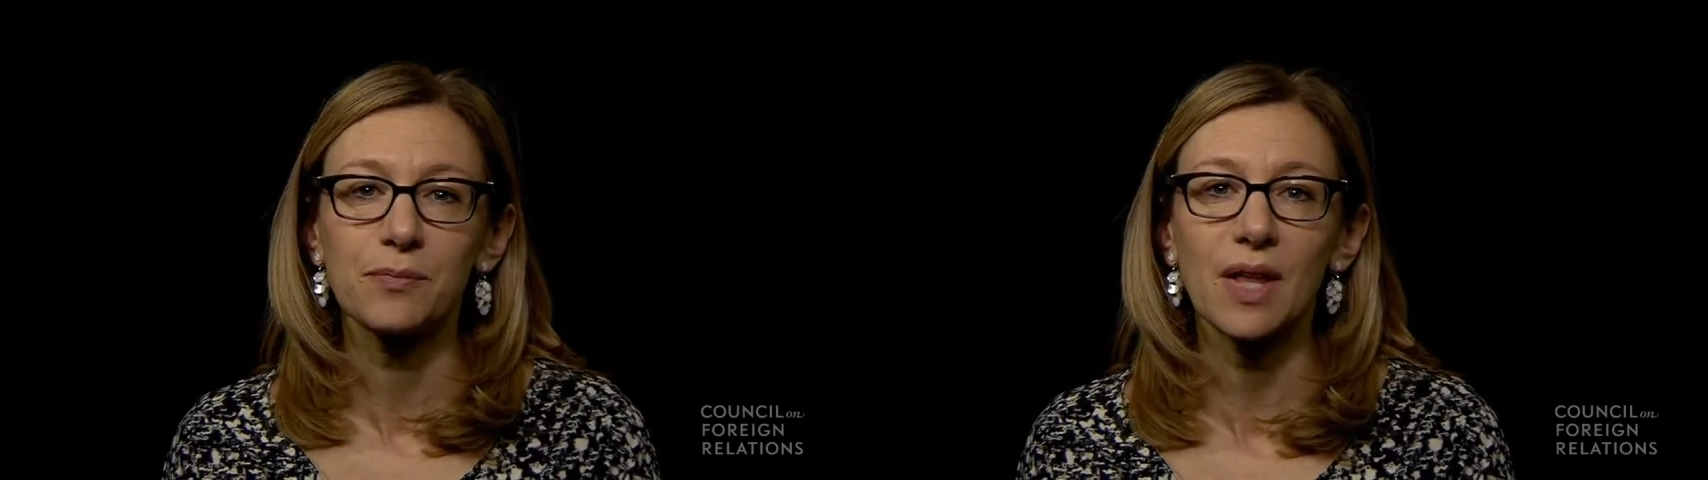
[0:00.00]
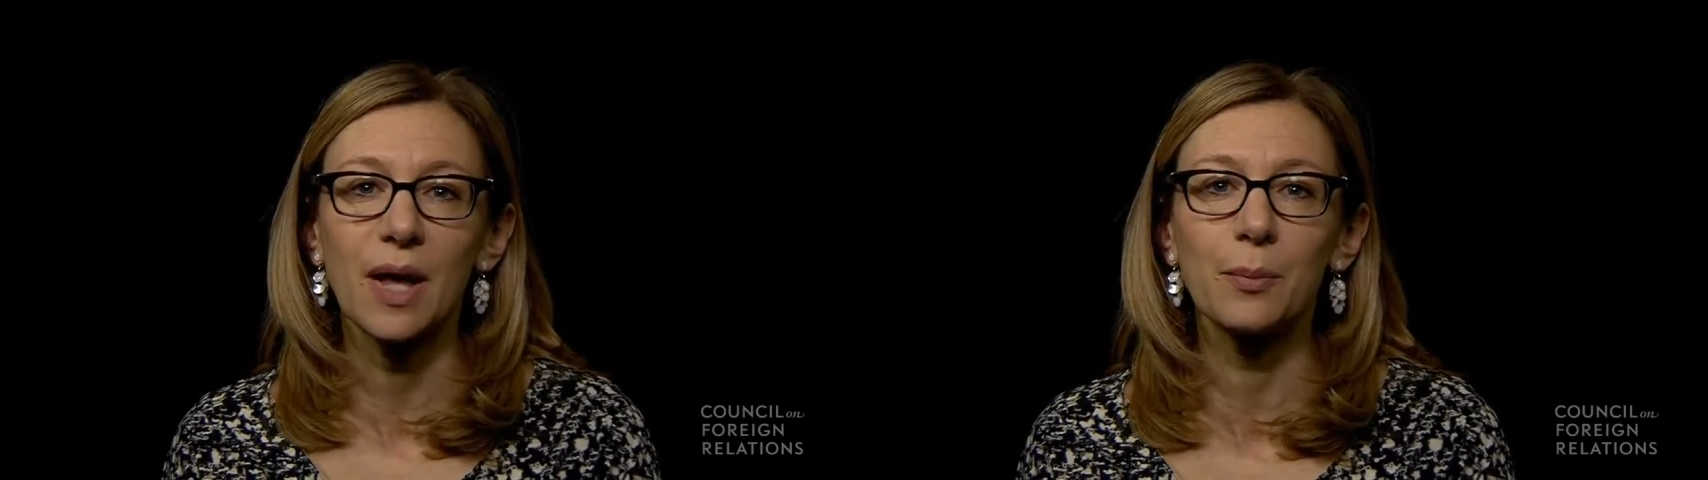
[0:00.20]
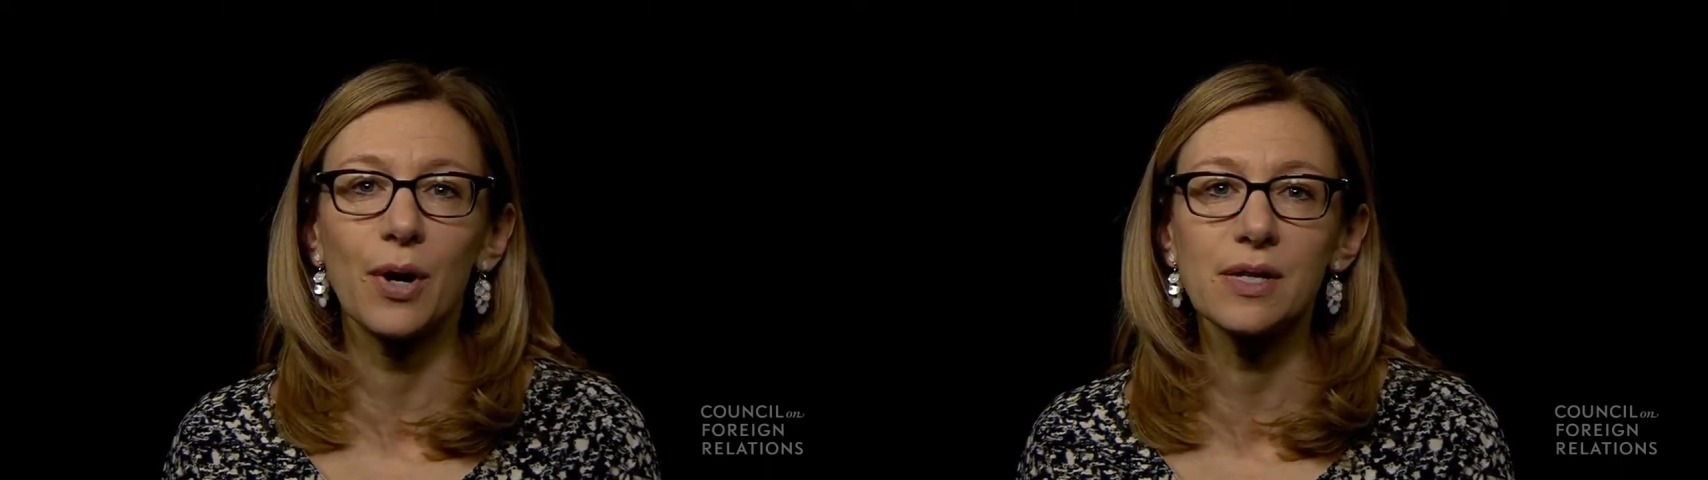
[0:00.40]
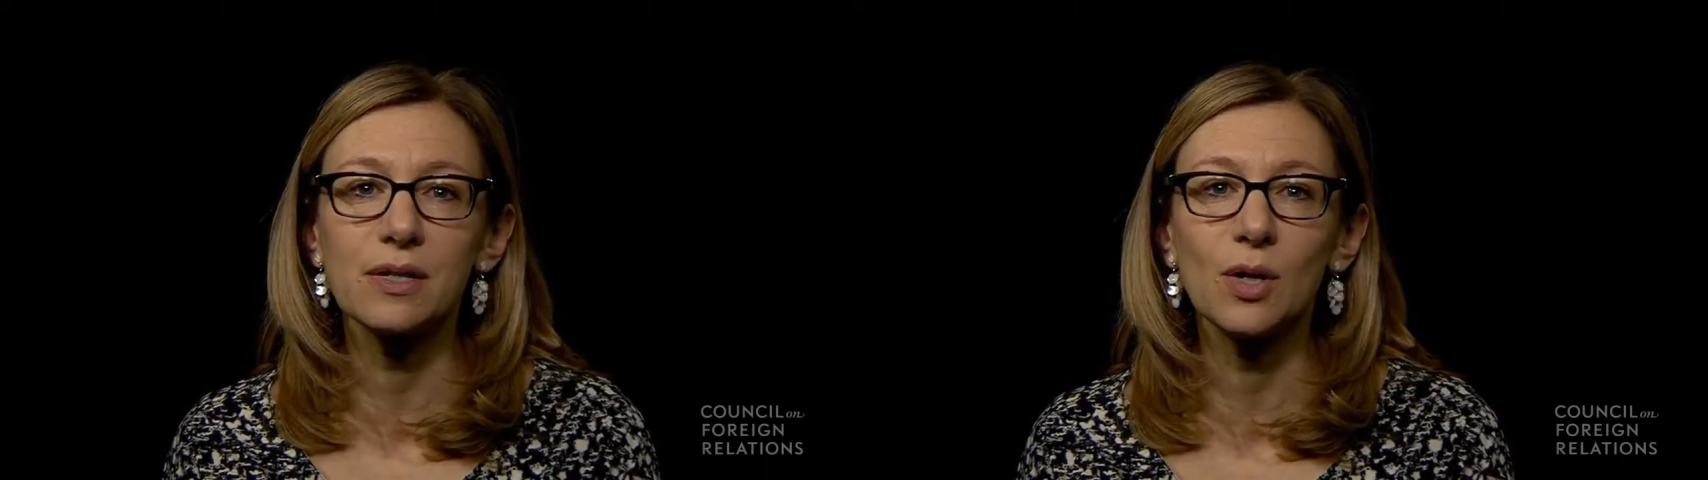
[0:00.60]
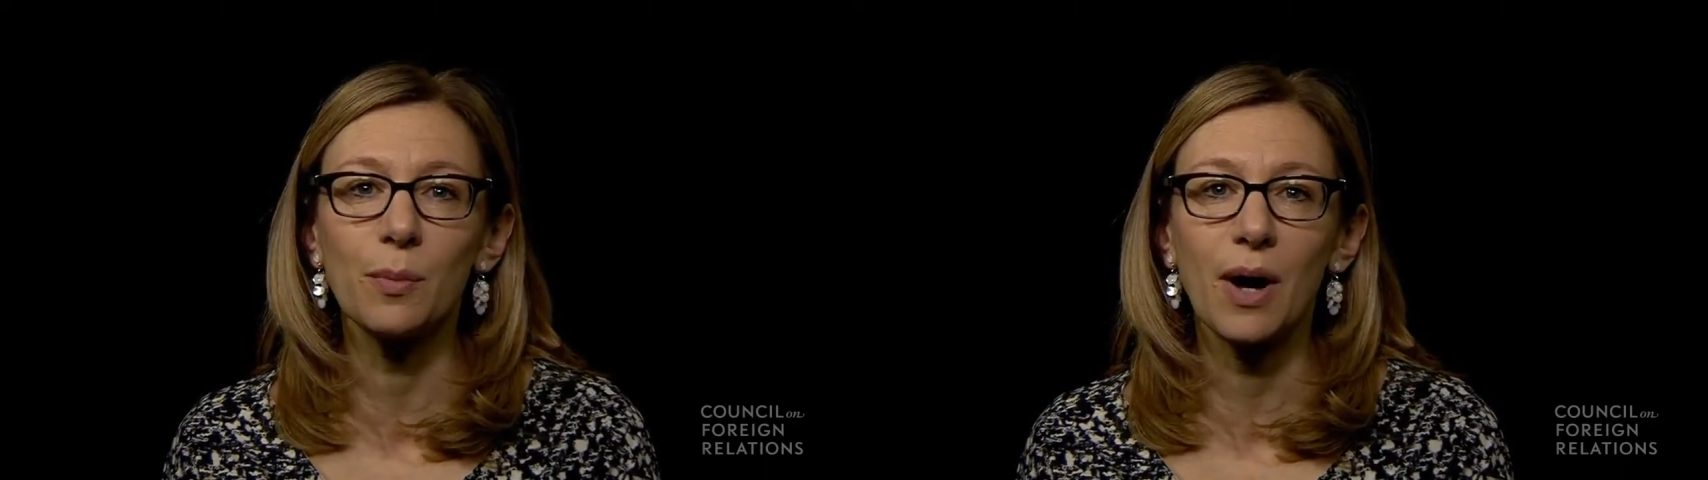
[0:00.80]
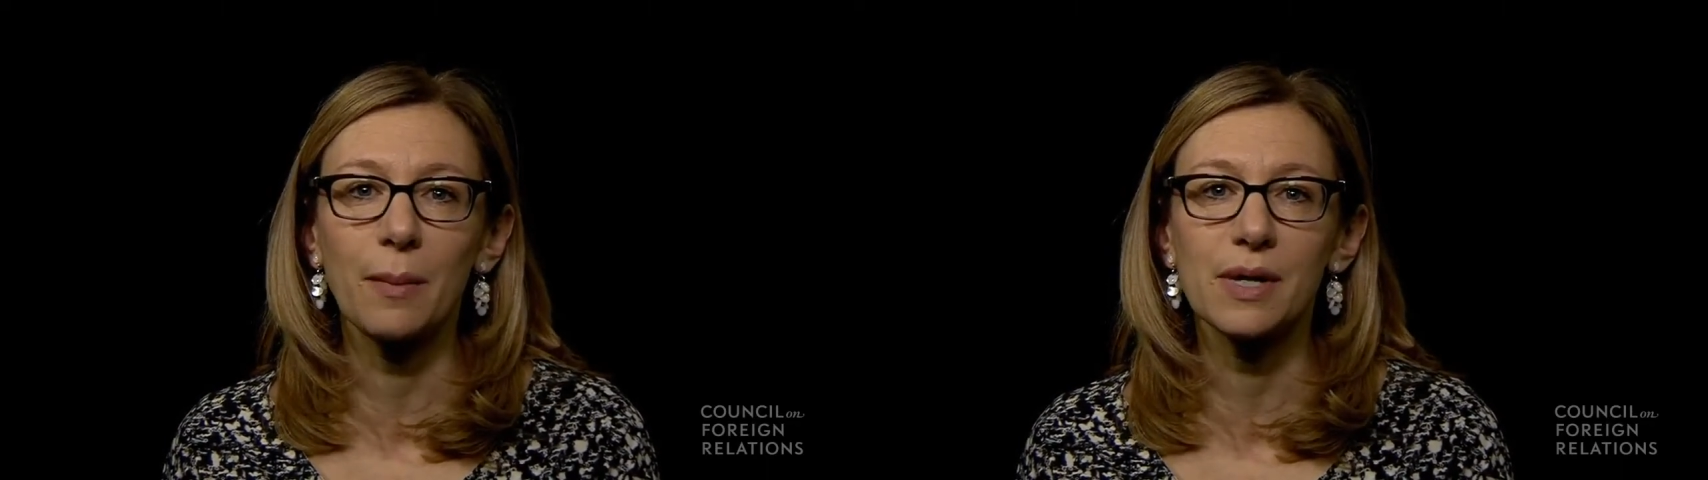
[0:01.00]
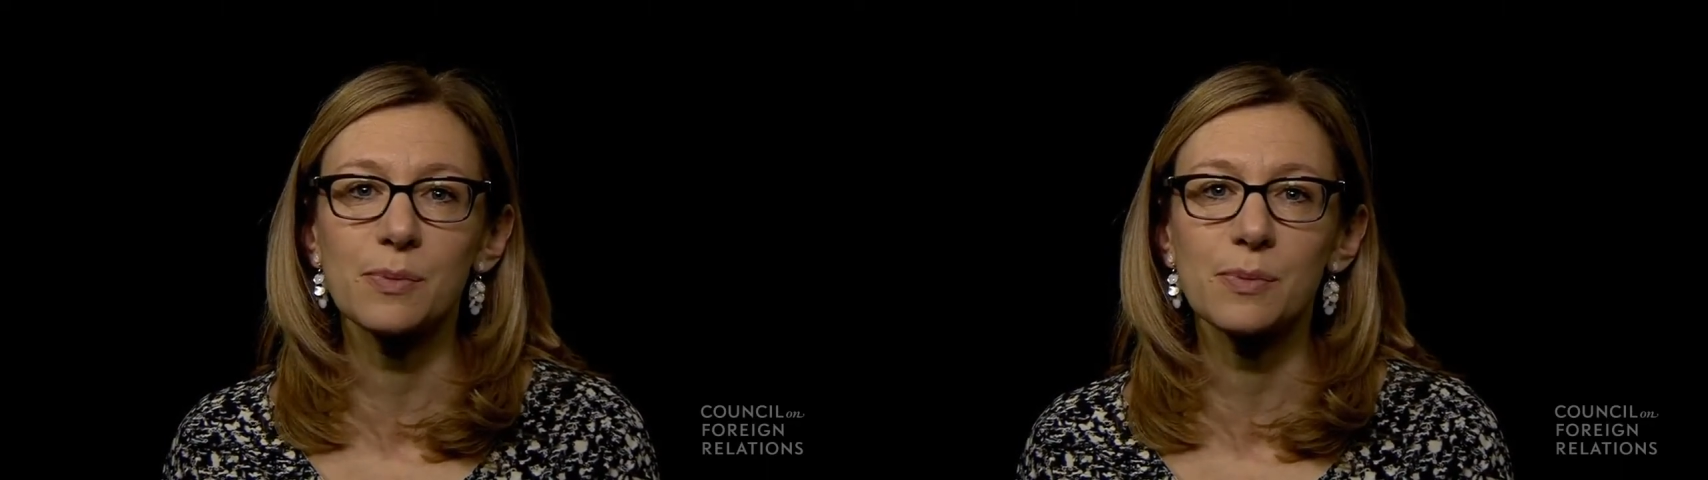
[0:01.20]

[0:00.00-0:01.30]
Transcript: And President Obama has